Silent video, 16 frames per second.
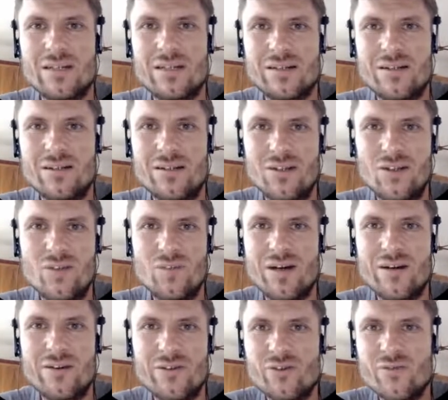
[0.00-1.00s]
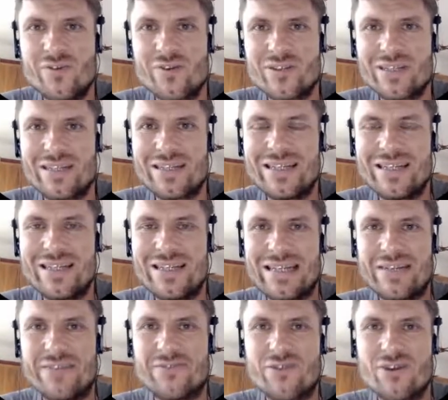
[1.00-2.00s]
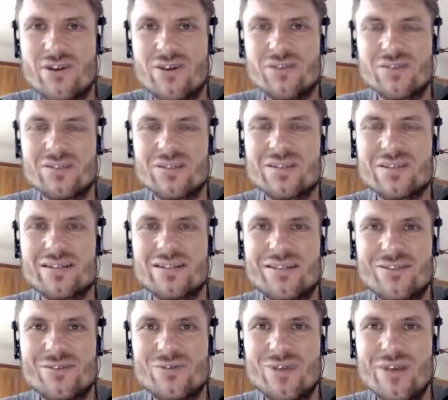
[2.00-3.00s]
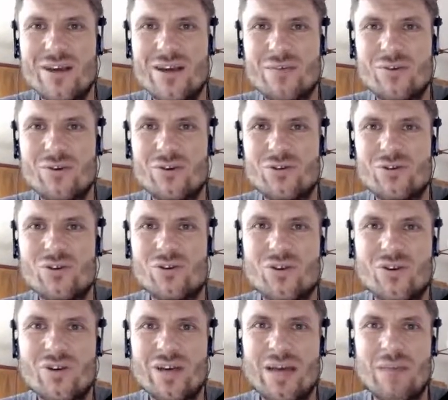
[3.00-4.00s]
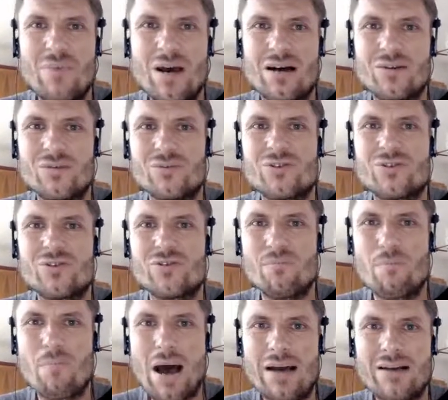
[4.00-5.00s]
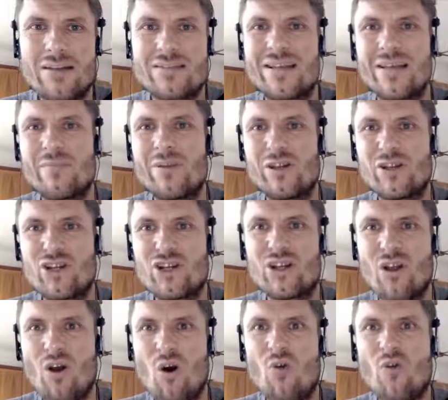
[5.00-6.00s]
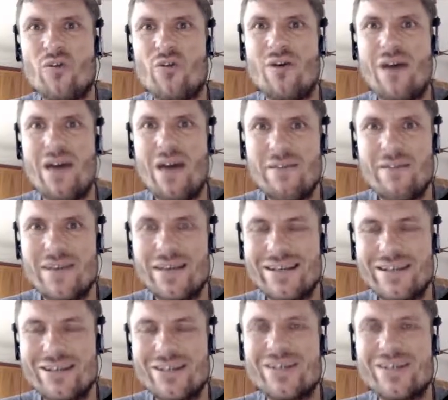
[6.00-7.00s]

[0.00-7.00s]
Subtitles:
Le Mans University in France, and today I'm going to talk about the bistable digital audio effect.